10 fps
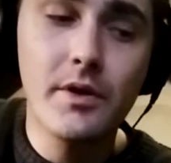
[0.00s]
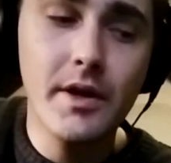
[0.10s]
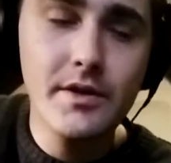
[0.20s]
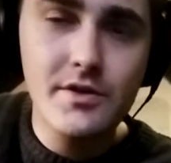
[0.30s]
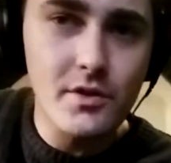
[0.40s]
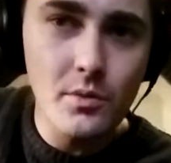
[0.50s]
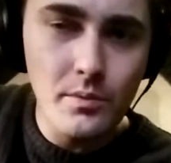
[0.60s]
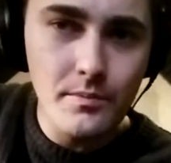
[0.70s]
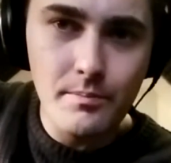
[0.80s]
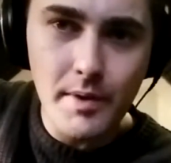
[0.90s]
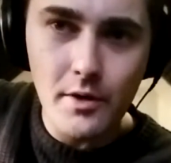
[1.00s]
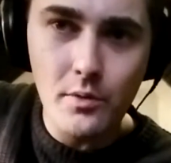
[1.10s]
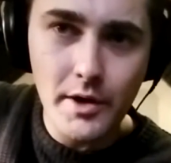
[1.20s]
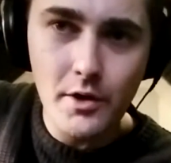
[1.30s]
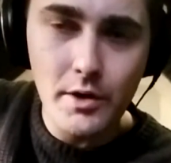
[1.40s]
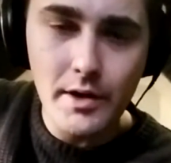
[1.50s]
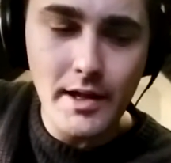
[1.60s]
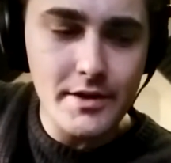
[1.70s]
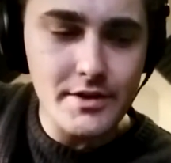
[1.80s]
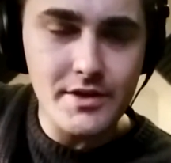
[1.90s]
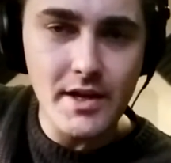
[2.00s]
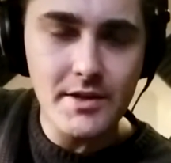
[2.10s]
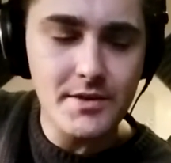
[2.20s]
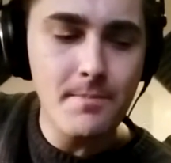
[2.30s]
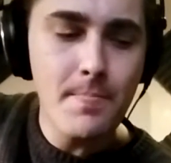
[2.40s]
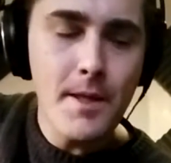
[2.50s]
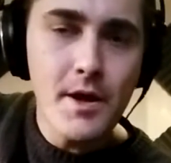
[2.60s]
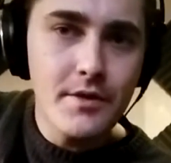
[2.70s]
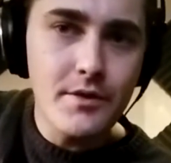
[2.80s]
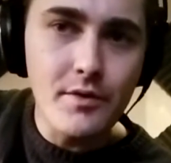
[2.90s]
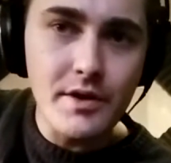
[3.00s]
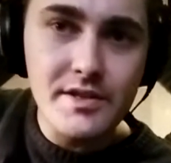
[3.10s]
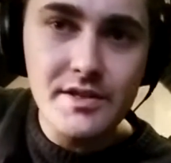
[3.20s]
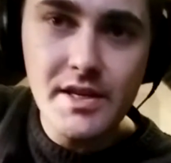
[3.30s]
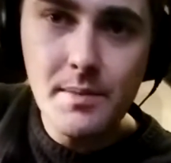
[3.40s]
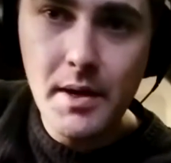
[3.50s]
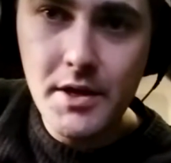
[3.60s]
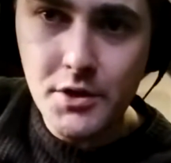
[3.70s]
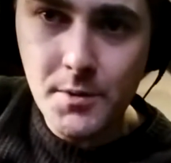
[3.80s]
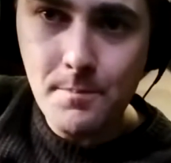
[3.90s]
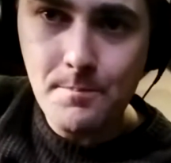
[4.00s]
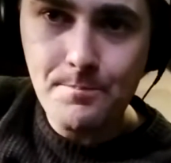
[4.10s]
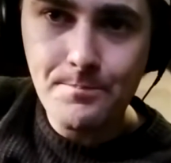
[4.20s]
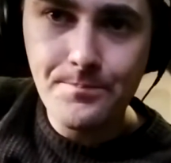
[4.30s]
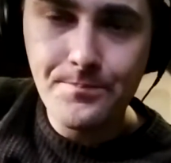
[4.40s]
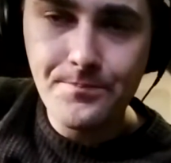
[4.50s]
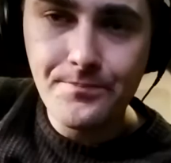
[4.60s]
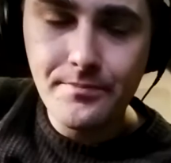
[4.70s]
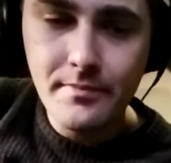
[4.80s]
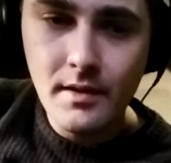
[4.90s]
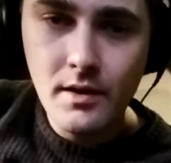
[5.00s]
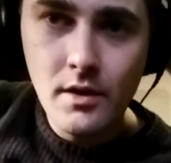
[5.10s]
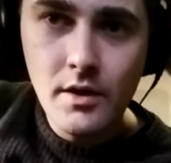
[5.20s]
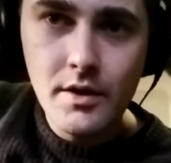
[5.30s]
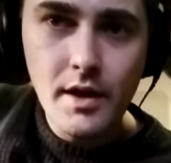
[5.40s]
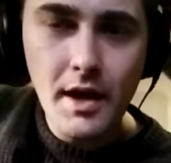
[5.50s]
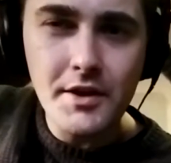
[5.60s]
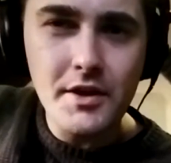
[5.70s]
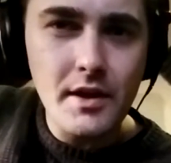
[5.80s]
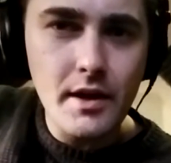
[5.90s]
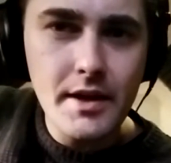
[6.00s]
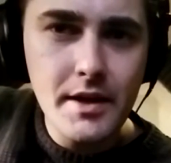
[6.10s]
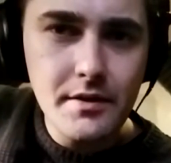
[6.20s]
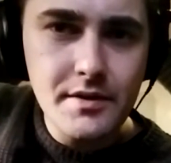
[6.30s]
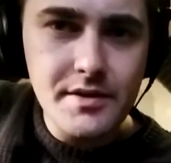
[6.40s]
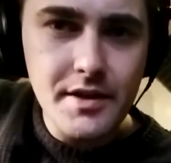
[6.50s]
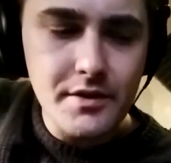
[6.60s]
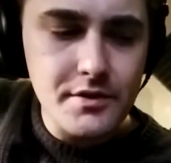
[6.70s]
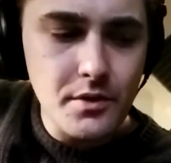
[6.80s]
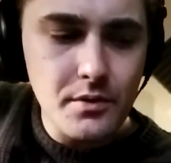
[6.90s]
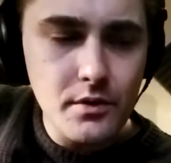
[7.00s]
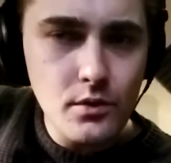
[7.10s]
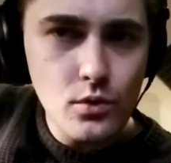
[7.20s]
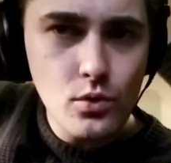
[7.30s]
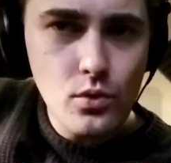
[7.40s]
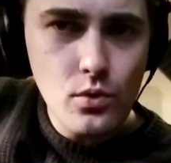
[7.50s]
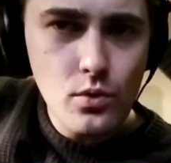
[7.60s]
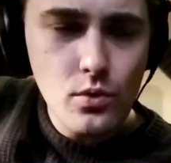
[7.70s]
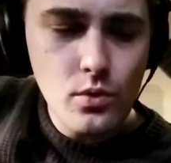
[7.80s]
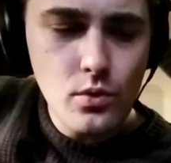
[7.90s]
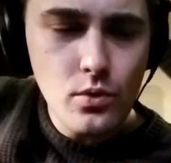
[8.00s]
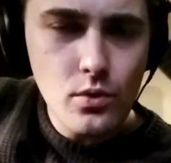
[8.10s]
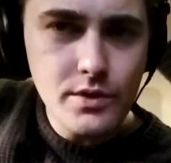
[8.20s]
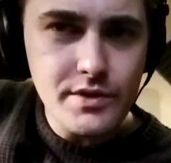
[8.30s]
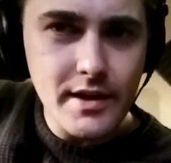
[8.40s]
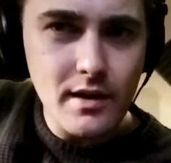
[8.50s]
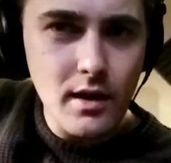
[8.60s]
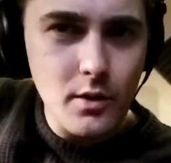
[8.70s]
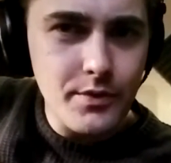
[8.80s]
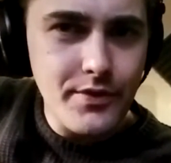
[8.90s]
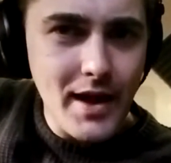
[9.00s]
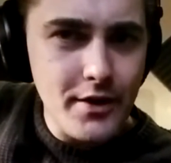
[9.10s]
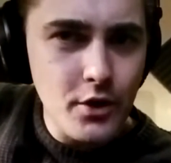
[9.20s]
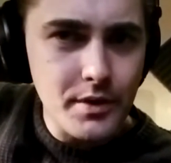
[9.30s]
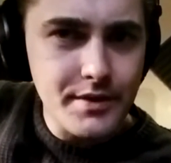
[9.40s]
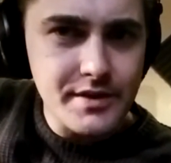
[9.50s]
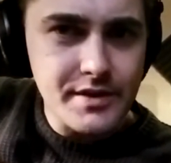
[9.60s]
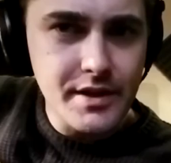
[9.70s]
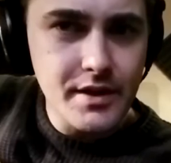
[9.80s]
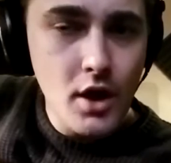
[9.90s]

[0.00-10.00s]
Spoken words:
Okay, so better write all your letters to Santa. You've got a C major, and you can kind of hear the singers going, sing along with that note in the C.